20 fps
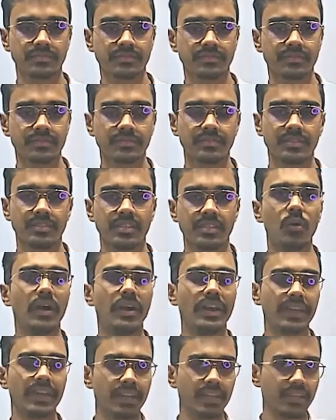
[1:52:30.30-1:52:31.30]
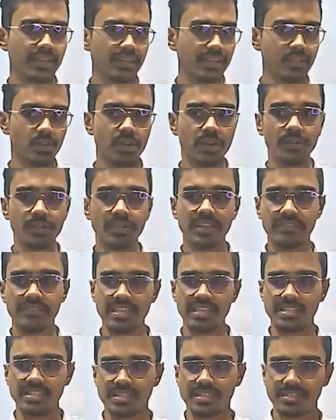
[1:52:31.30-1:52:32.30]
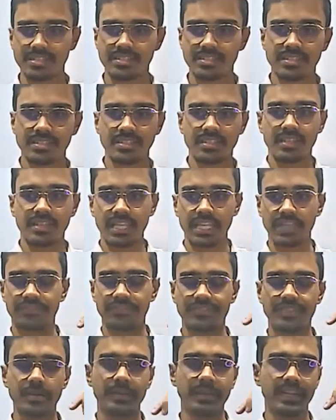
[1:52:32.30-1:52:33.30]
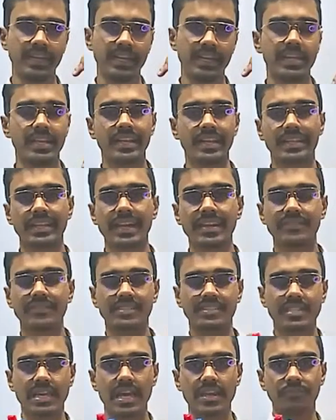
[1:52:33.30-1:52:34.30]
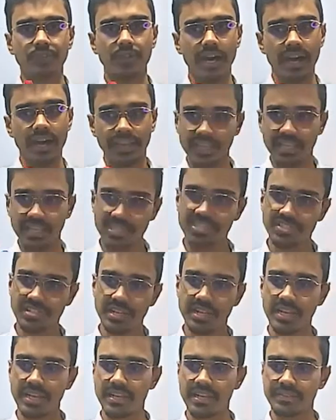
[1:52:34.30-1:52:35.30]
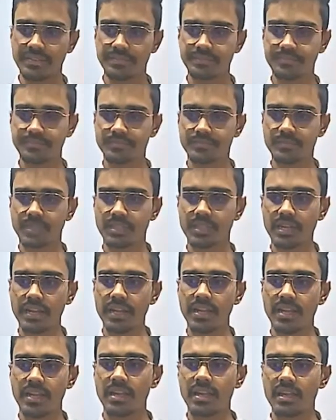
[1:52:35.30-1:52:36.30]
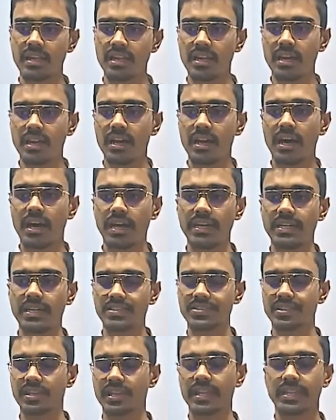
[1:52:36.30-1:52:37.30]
Now I told you the definition. If the material can withstand for a higher strain, right? Higher strain,